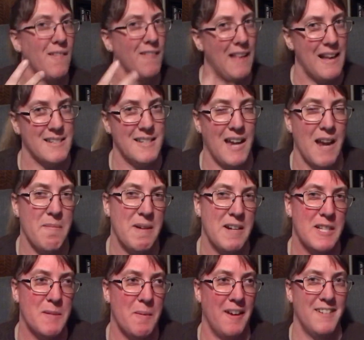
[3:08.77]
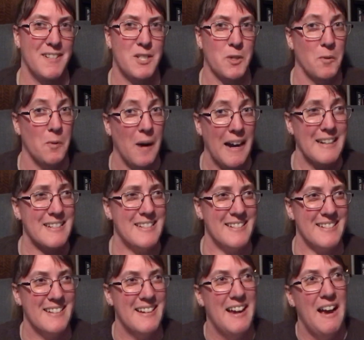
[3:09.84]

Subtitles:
Last time he spun twice